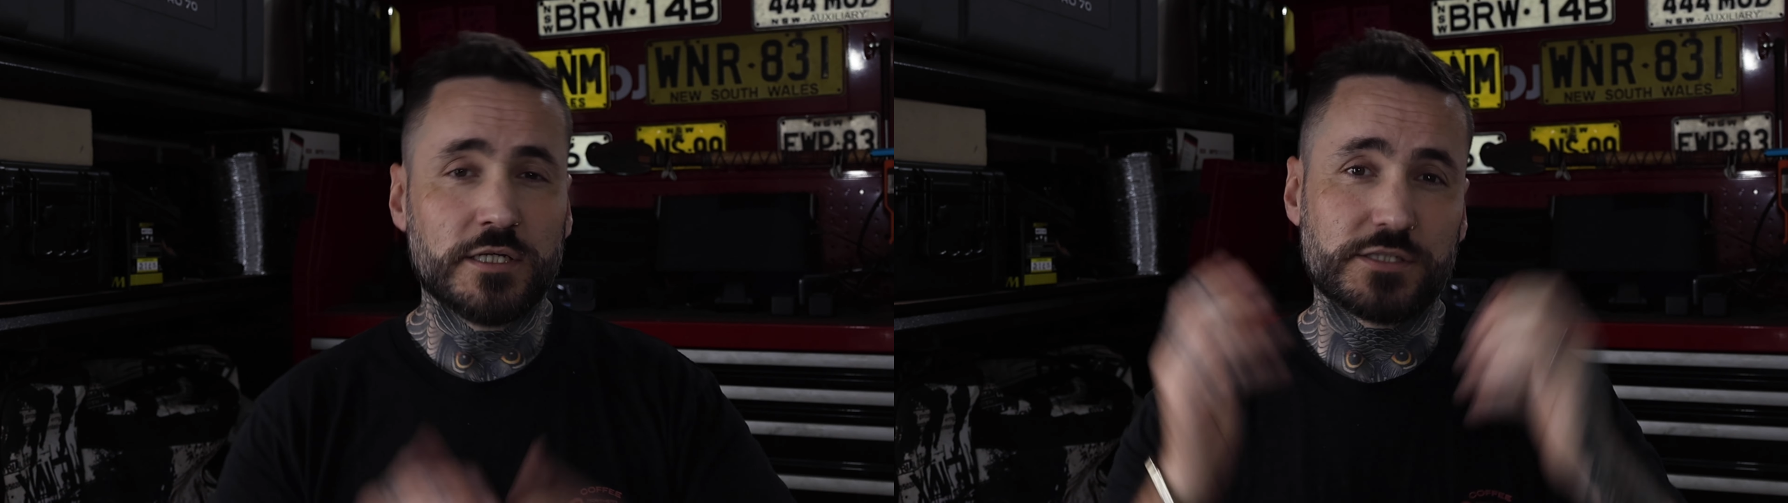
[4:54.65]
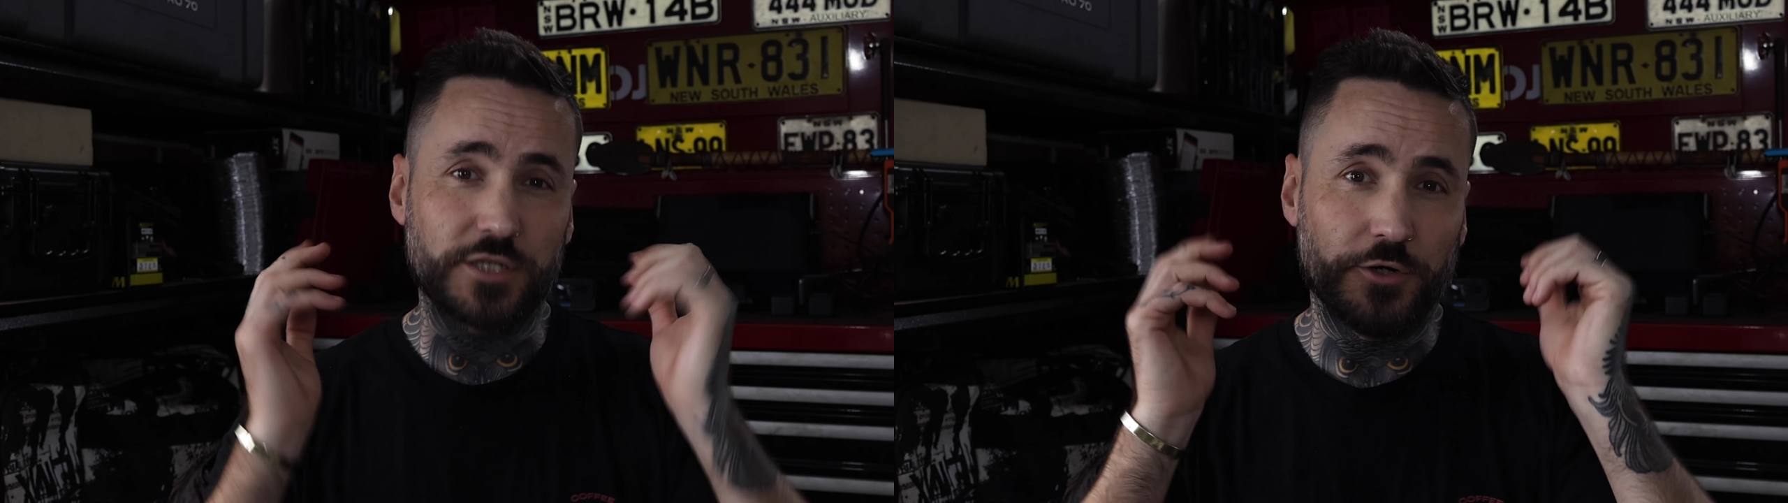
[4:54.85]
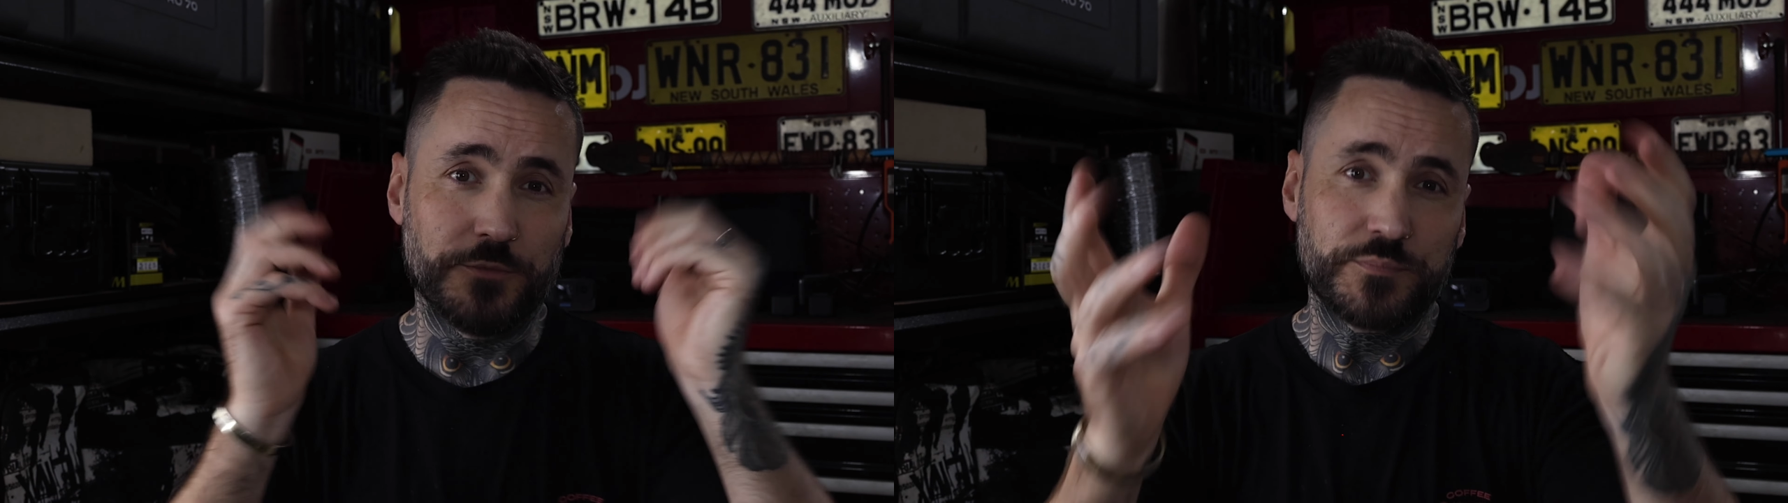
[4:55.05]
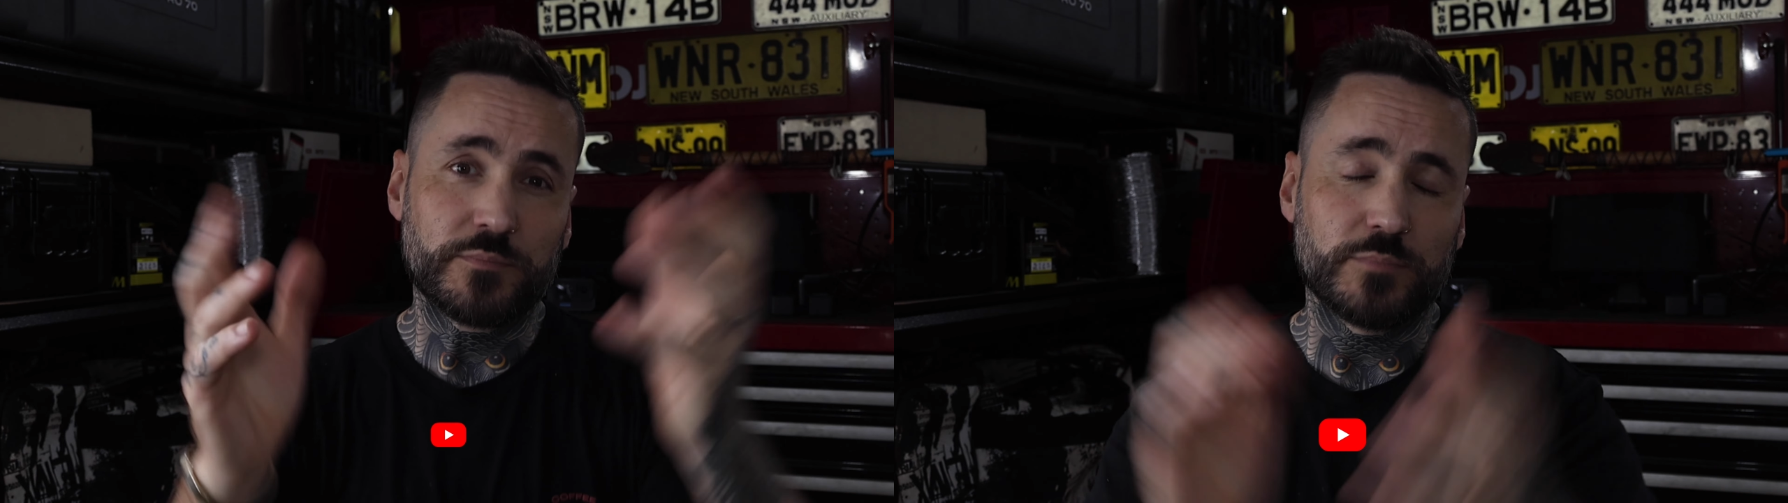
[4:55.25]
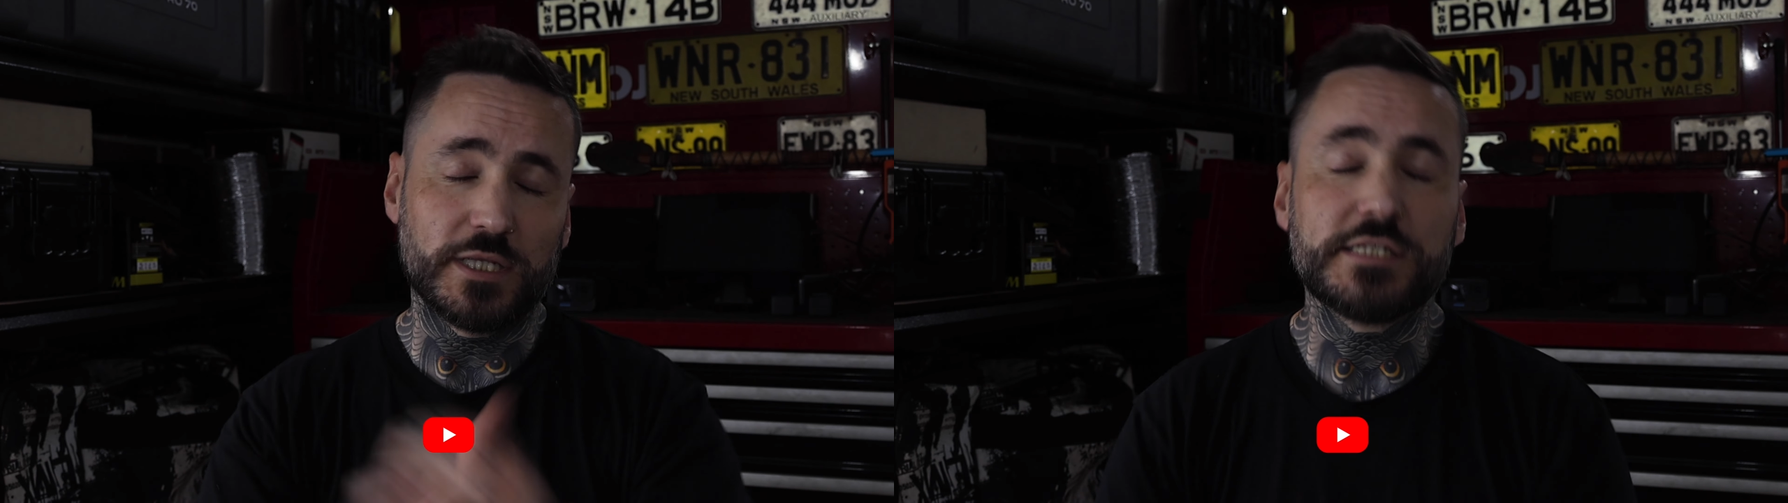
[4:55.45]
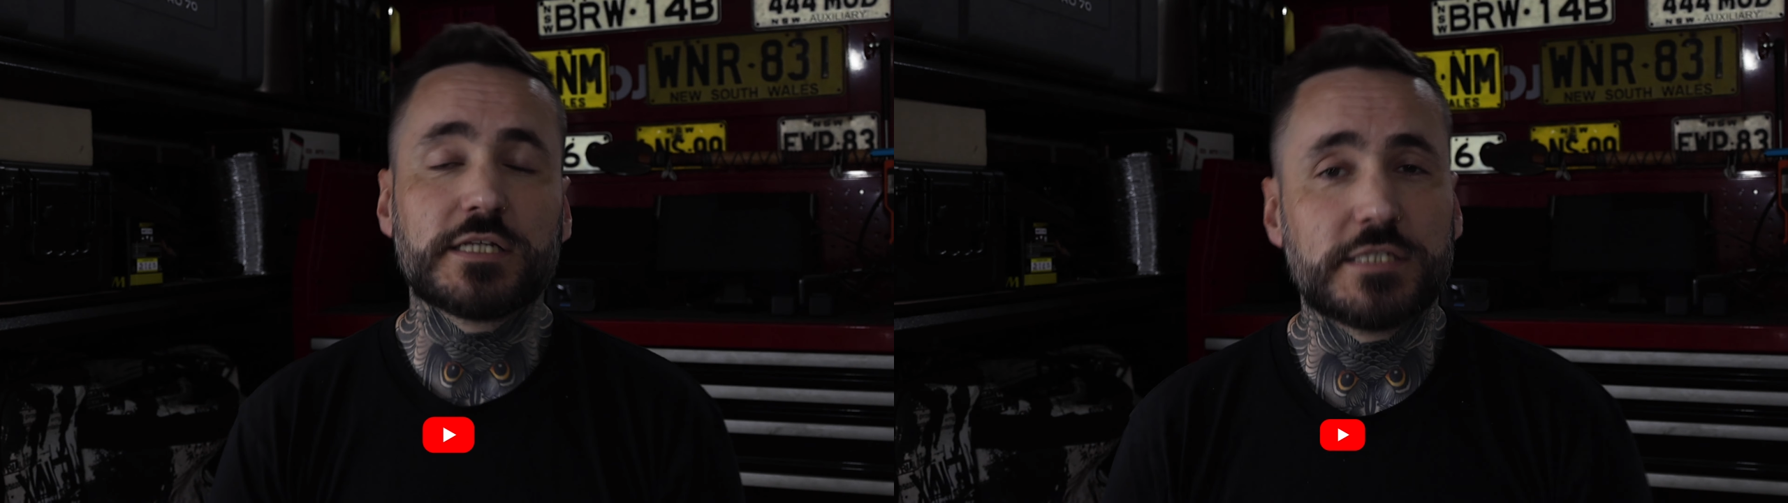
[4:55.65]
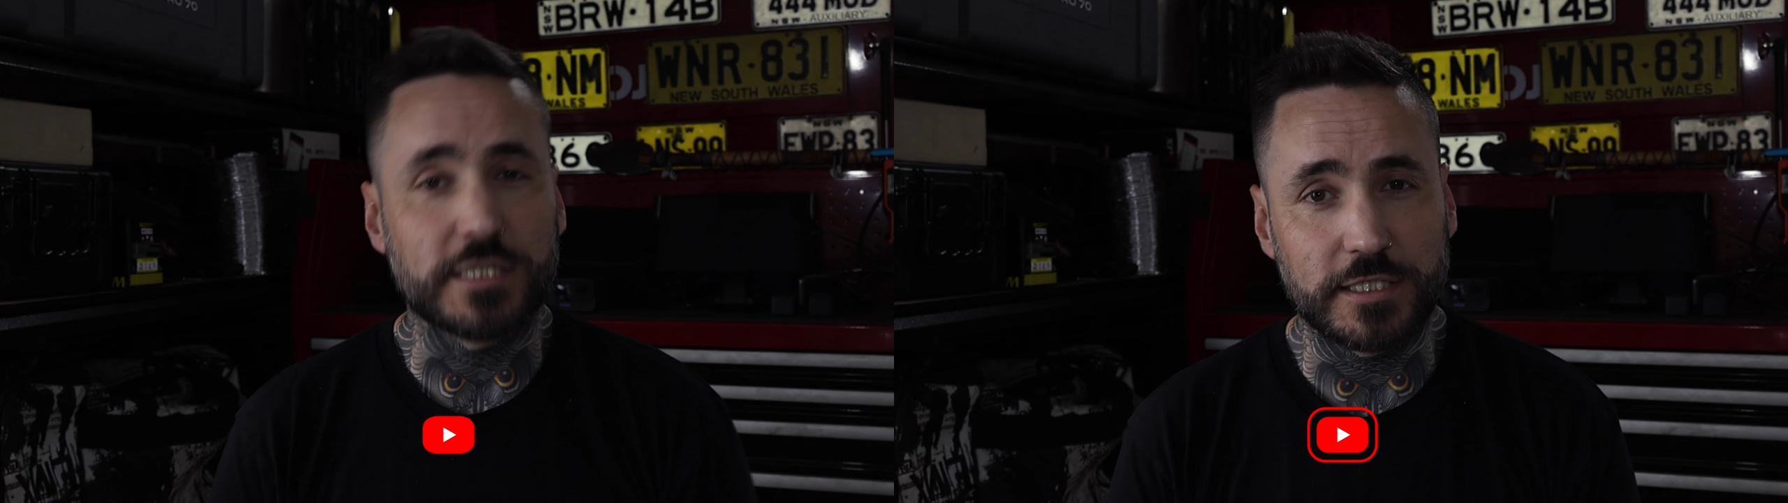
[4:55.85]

So please consider